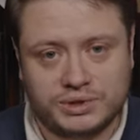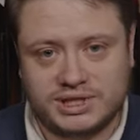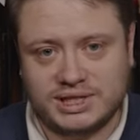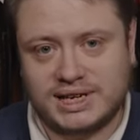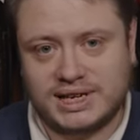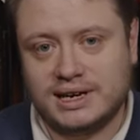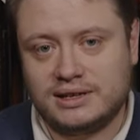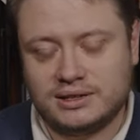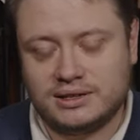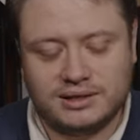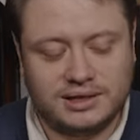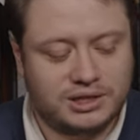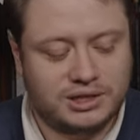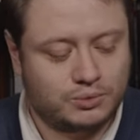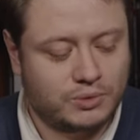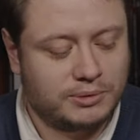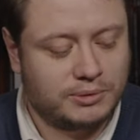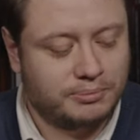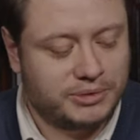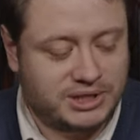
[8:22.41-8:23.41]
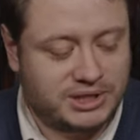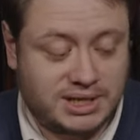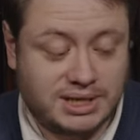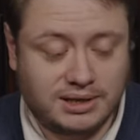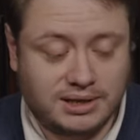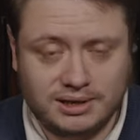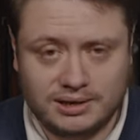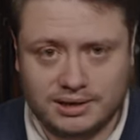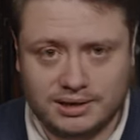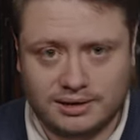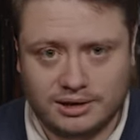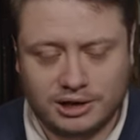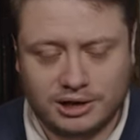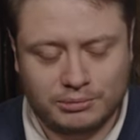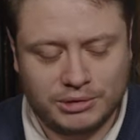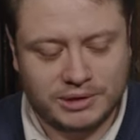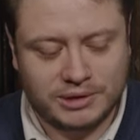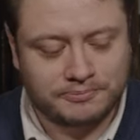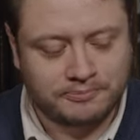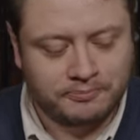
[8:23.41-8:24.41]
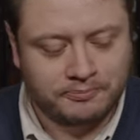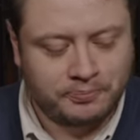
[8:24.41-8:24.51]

together as one particular armour,